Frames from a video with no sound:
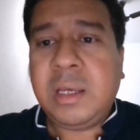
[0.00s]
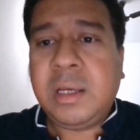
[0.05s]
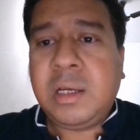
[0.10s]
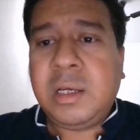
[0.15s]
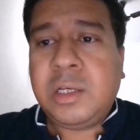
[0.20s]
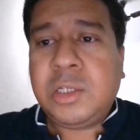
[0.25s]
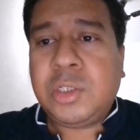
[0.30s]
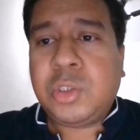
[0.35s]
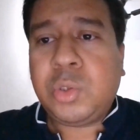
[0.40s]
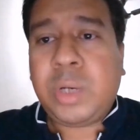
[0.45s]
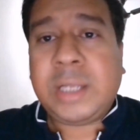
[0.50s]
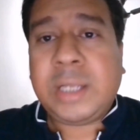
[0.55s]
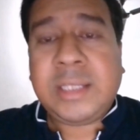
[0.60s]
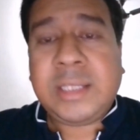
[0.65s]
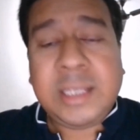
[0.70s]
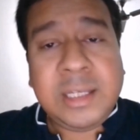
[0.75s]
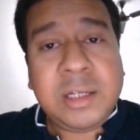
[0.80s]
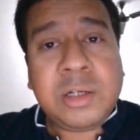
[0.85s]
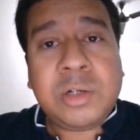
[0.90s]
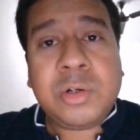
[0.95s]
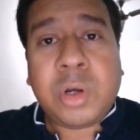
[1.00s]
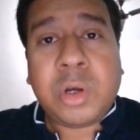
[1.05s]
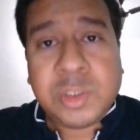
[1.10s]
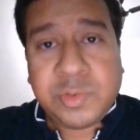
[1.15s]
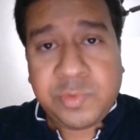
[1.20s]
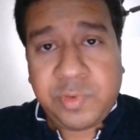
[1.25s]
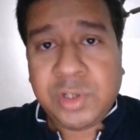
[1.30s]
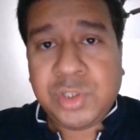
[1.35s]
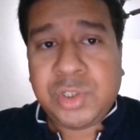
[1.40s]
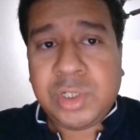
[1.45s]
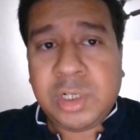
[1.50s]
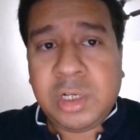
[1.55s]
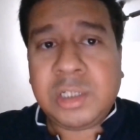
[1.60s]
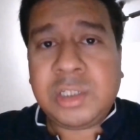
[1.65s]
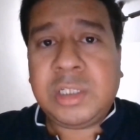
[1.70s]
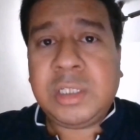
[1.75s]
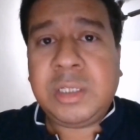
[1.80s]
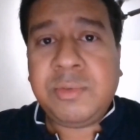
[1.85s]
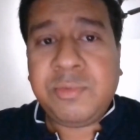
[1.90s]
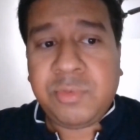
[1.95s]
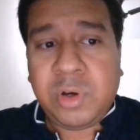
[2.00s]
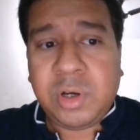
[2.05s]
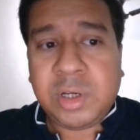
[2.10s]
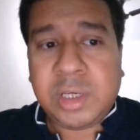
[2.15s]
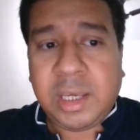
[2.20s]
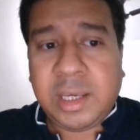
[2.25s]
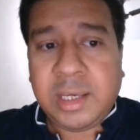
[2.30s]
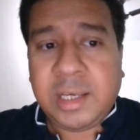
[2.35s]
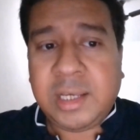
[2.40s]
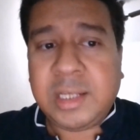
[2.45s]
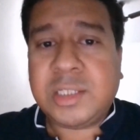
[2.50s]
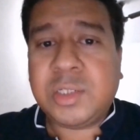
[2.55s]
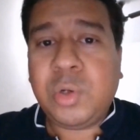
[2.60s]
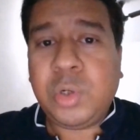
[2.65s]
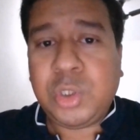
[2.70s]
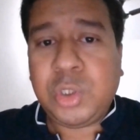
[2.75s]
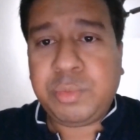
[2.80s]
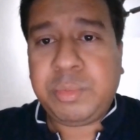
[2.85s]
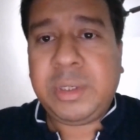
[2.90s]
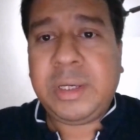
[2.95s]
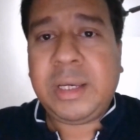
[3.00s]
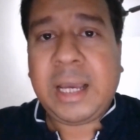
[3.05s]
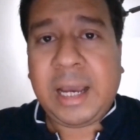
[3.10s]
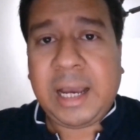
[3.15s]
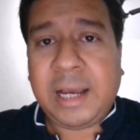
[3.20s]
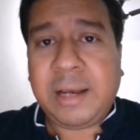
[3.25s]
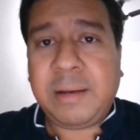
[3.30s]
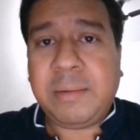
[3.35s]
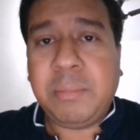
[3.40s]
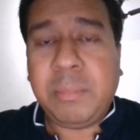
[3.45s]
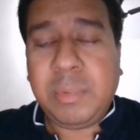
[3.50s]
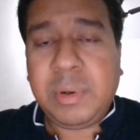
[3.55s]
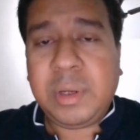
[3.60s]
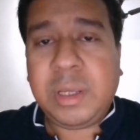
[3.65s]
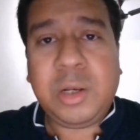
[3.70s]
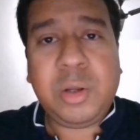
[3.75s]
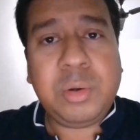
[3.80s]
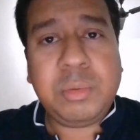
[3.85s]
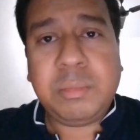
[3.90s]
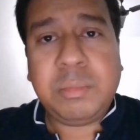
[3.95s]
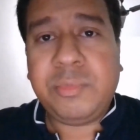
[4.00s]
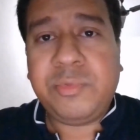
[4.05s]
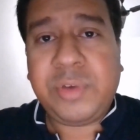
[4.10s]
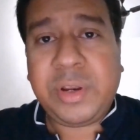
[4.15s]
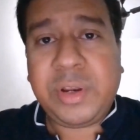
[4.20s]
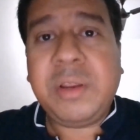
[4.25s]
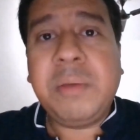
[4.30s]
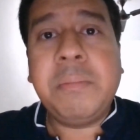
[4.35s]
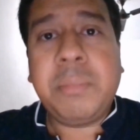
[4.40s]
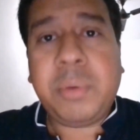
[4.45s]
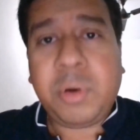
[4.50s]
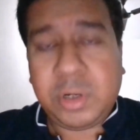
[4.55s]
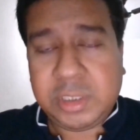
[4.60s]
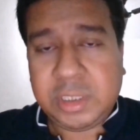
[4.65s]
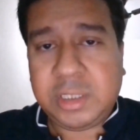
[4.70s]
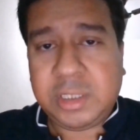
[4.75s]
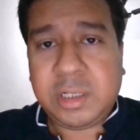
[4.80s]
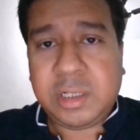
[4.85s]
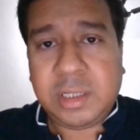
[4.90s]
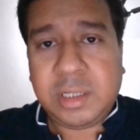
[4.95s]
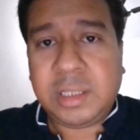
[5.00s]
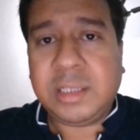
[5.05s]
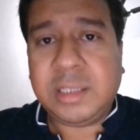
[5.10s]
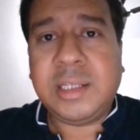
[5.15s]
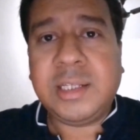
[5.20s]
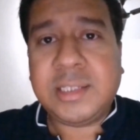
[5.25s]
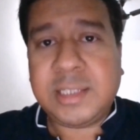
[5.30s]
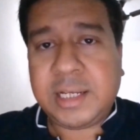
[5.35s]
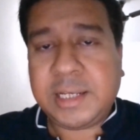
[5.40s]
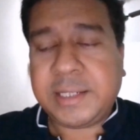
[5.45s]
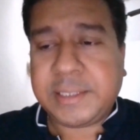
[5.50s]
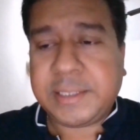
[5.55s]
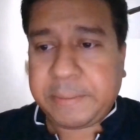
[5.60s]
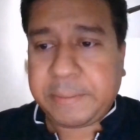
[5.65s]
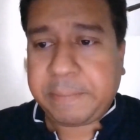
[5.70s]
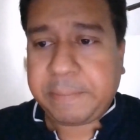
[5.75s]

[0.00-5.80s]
So I think cross-functional team working is going to be, very important in these days.